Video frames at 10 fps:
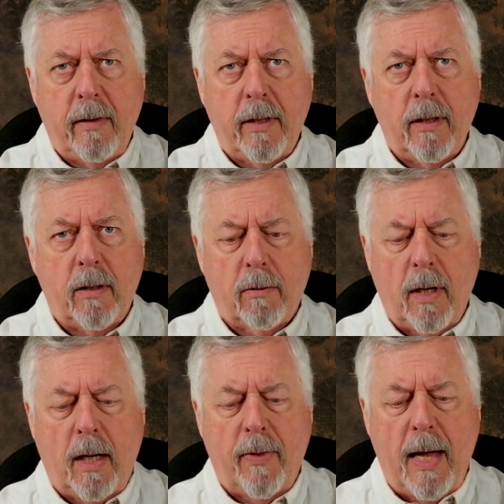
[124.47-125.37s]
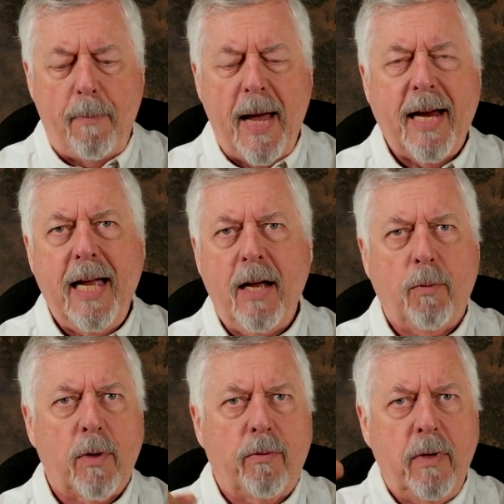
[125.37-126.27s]
That back end
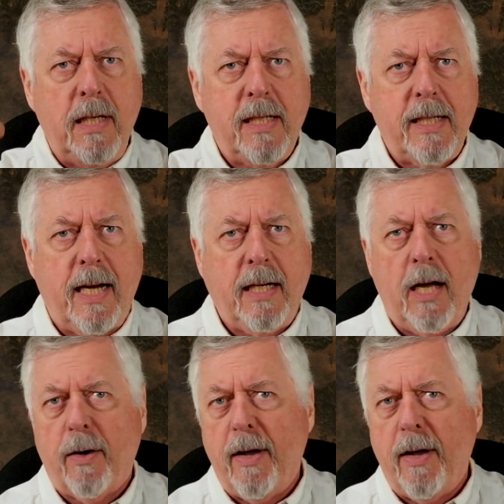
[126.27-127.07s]
will really sag down.